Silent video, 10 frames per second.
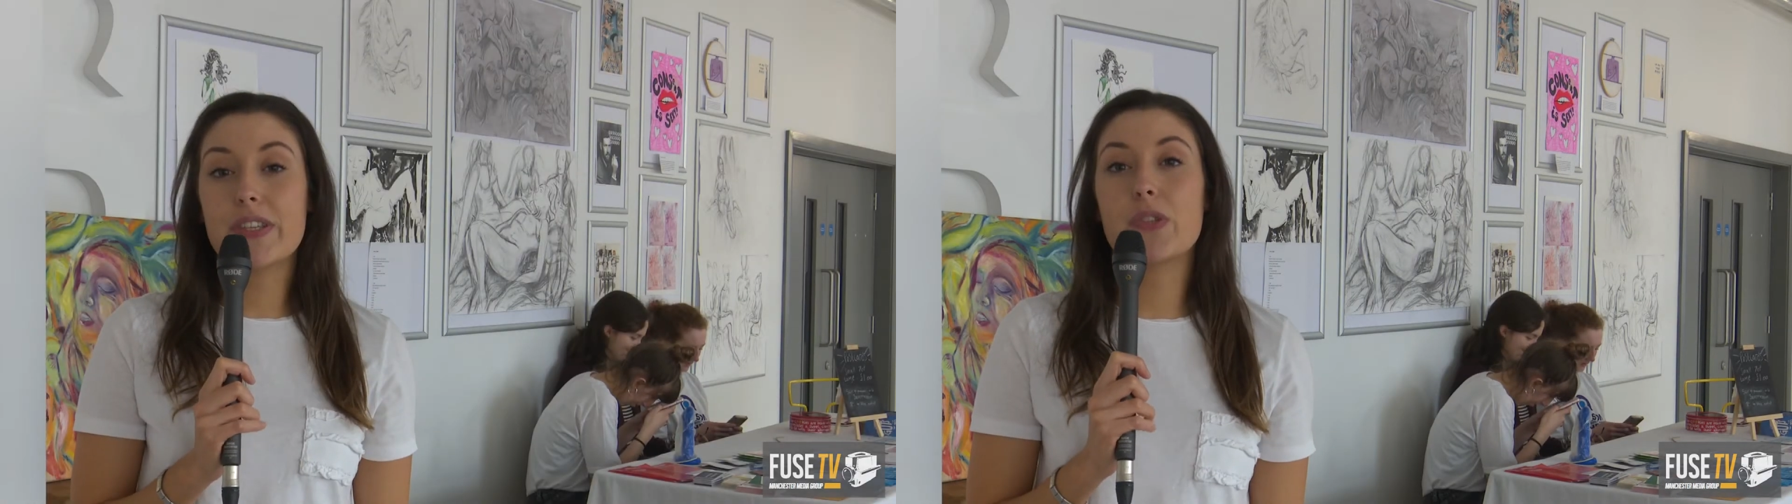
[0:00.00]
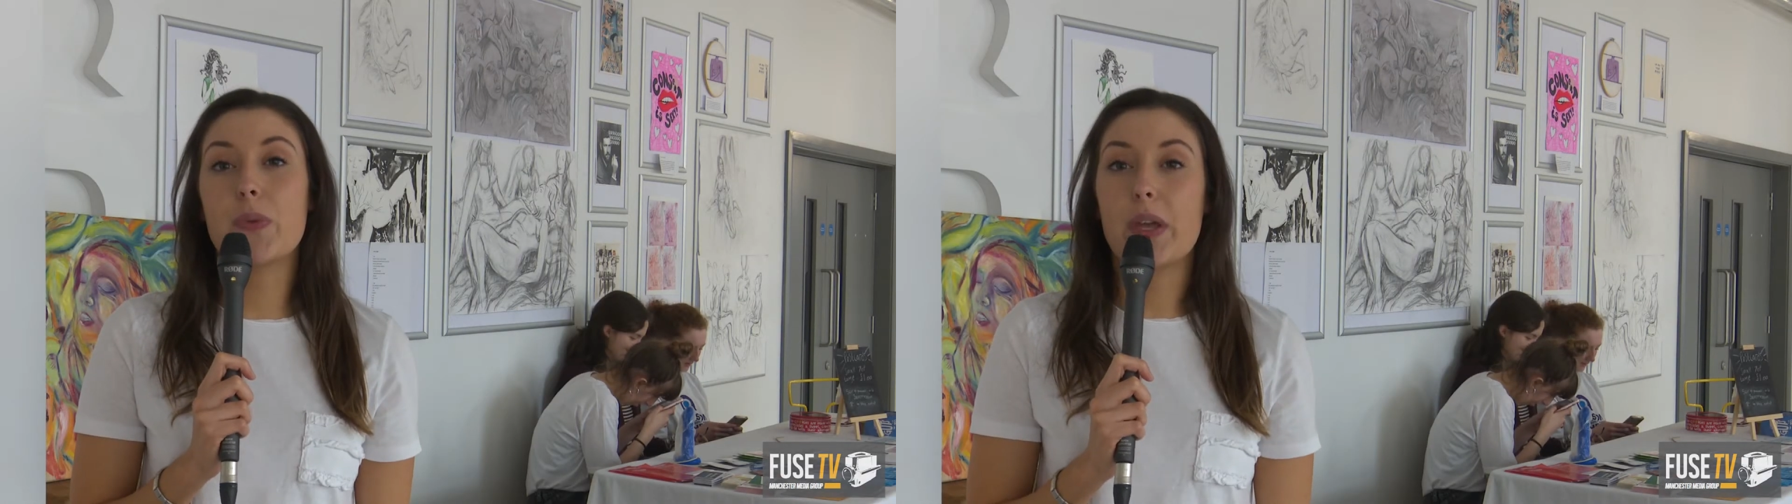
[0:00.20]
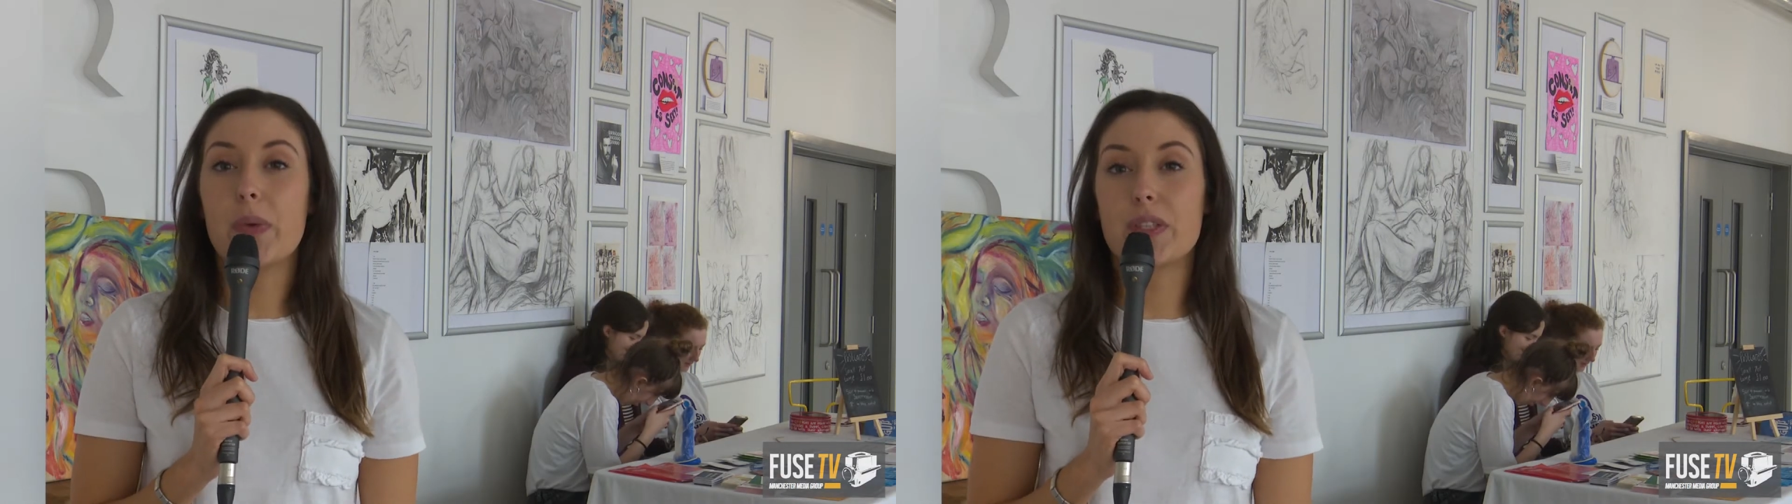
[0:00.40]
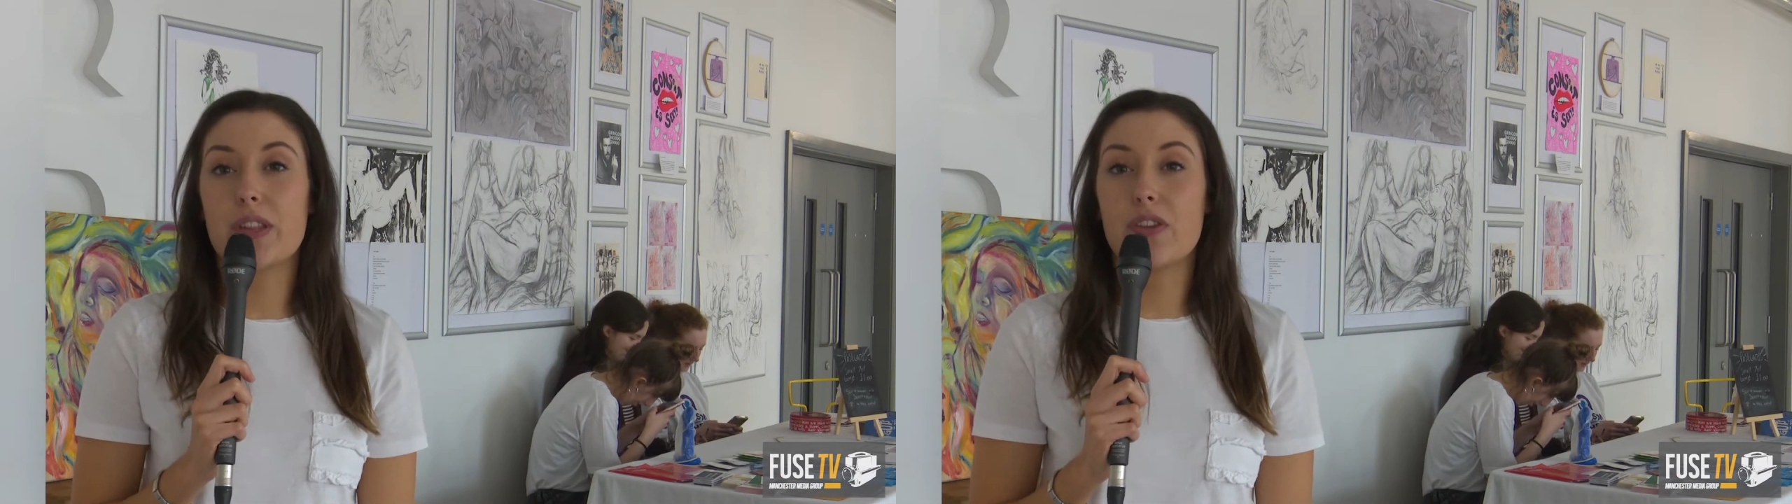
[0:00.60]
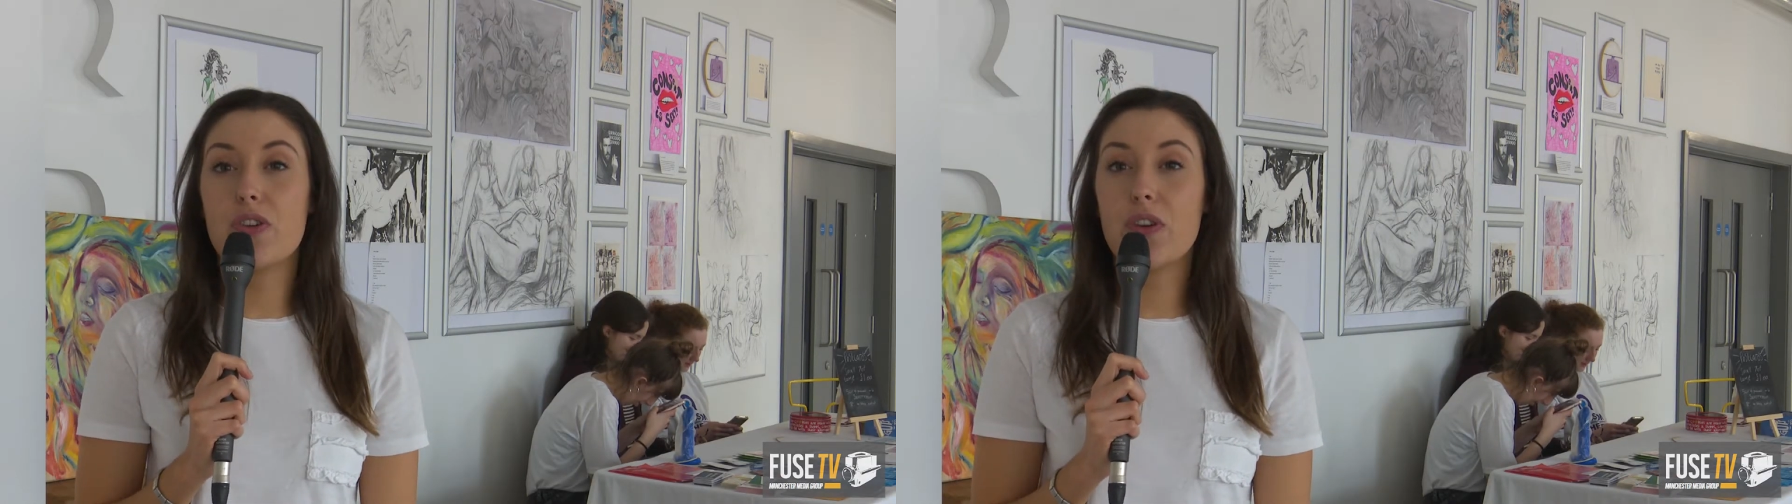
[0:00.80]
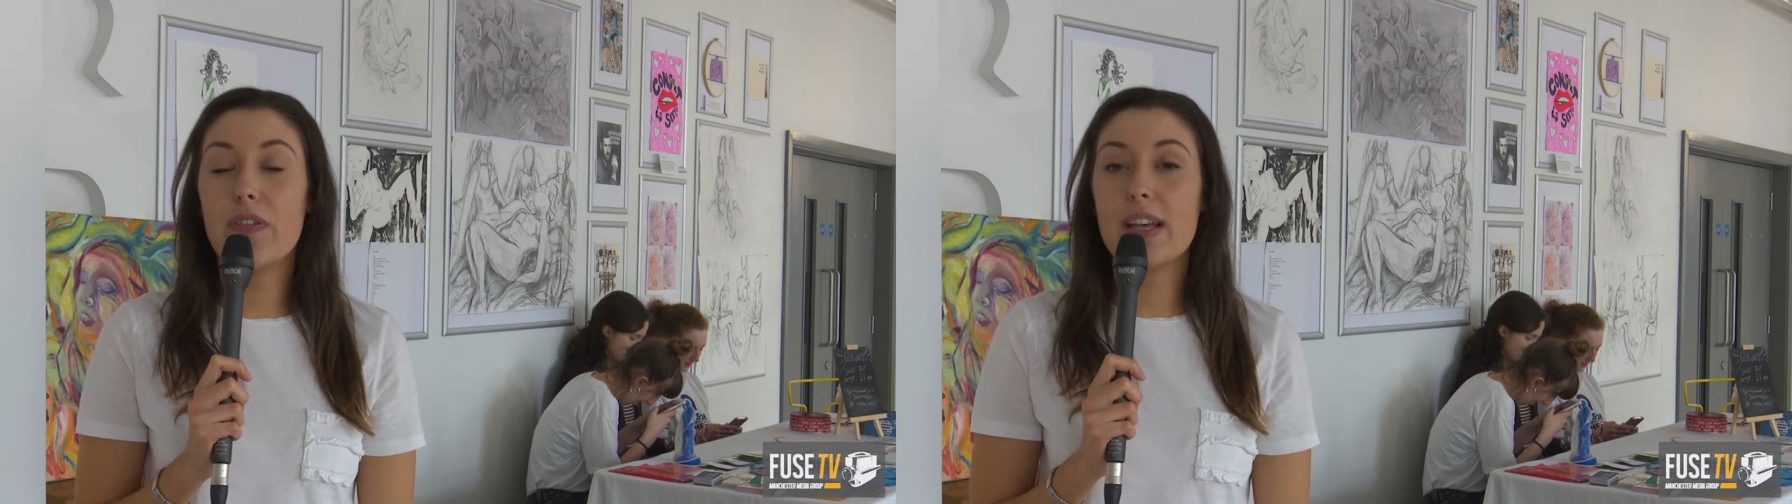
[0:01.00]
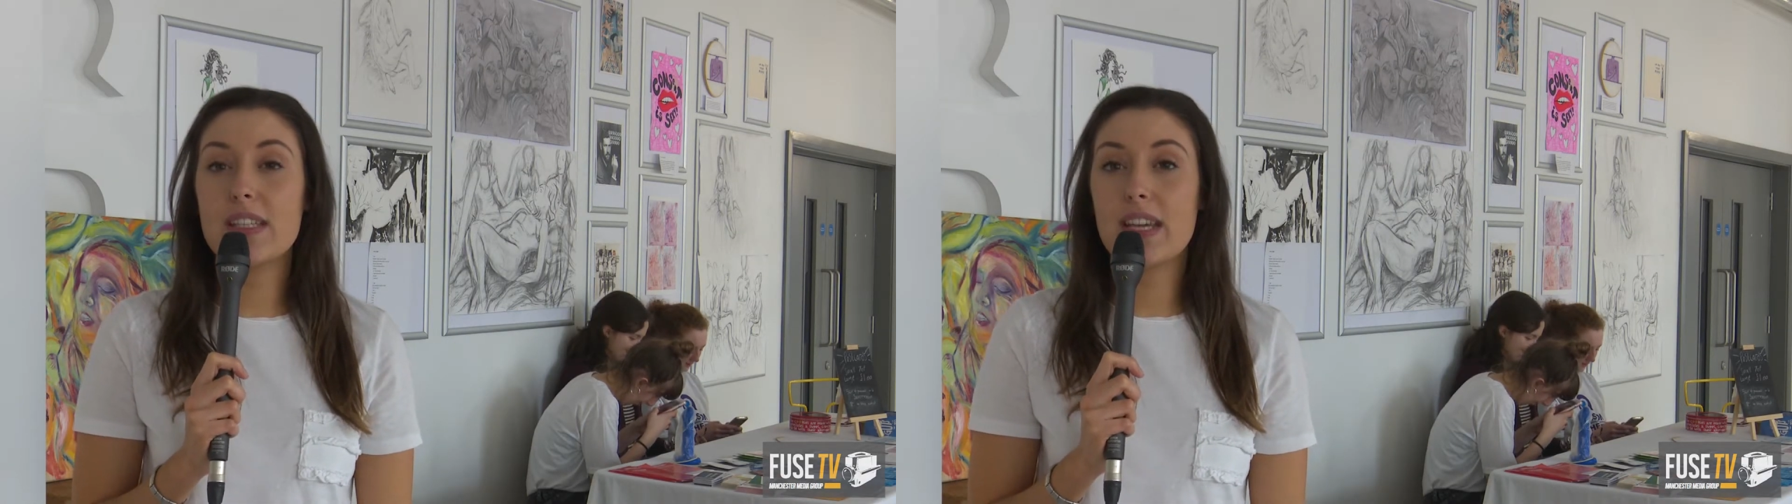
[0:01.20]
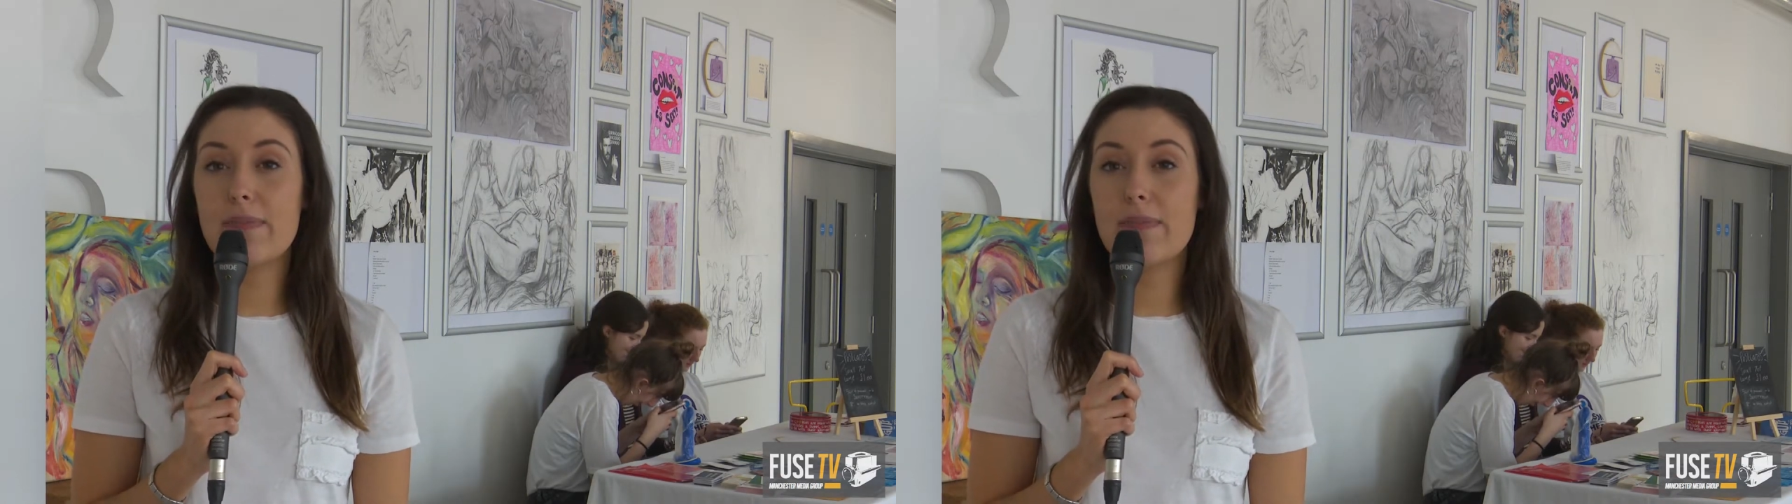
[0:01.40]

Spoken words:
this week was that the University